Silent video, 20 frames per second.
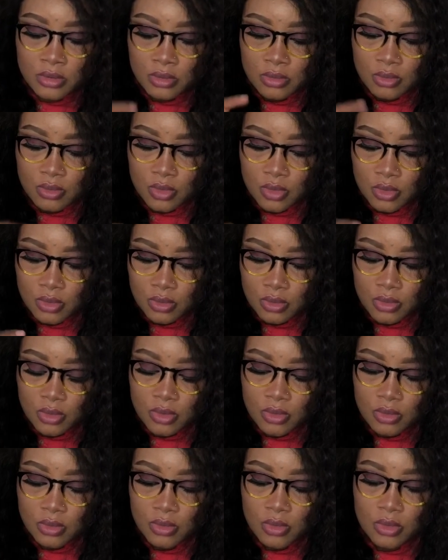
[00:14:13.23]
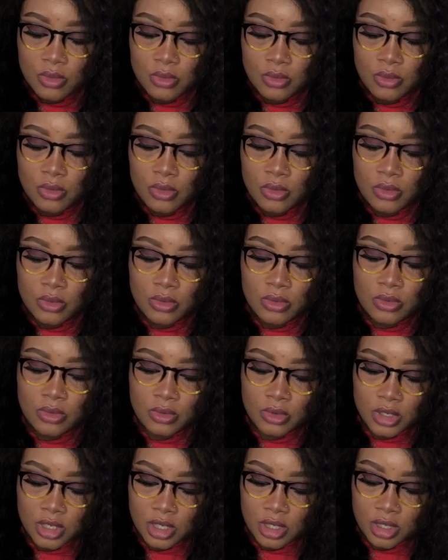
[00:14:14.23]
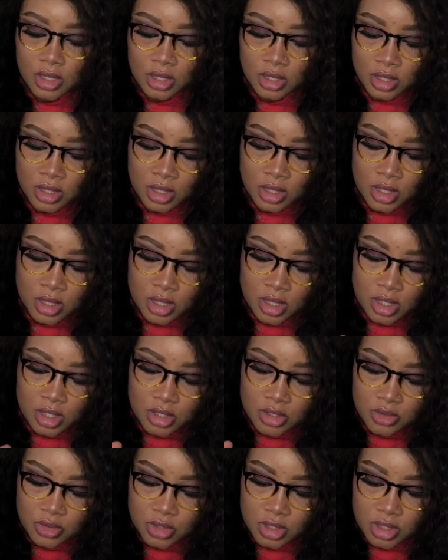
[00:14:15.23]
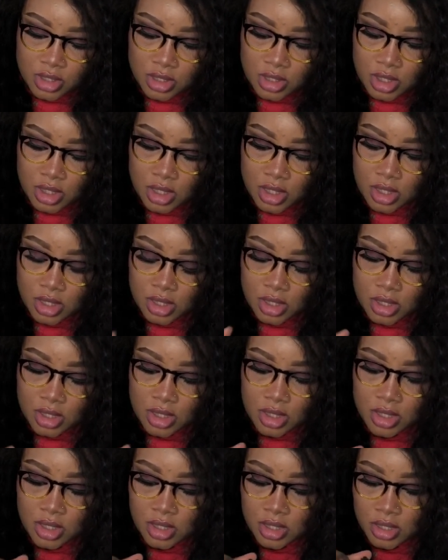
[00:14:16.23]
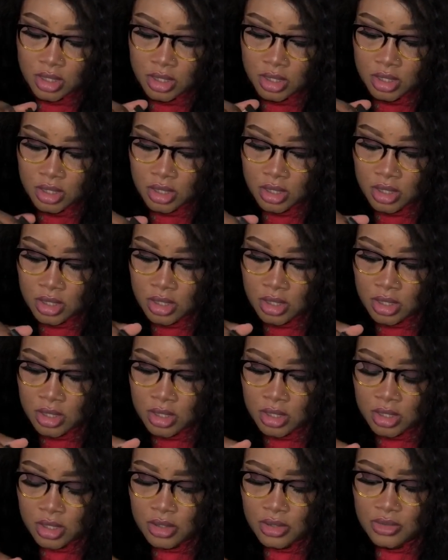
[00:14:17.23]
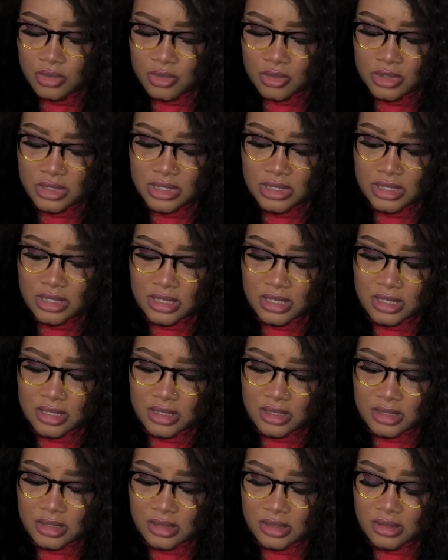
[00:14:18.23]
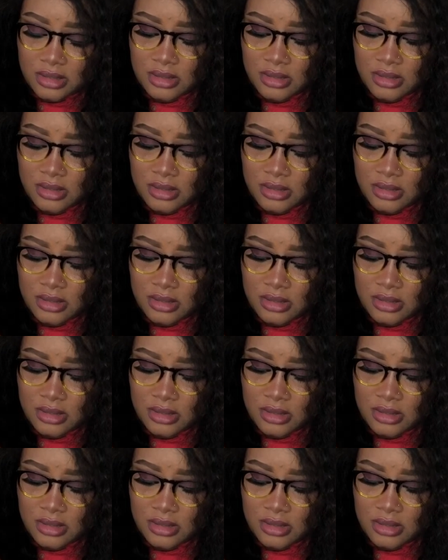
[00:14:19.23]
Whoa. Okay. There's no stain. There's no stain.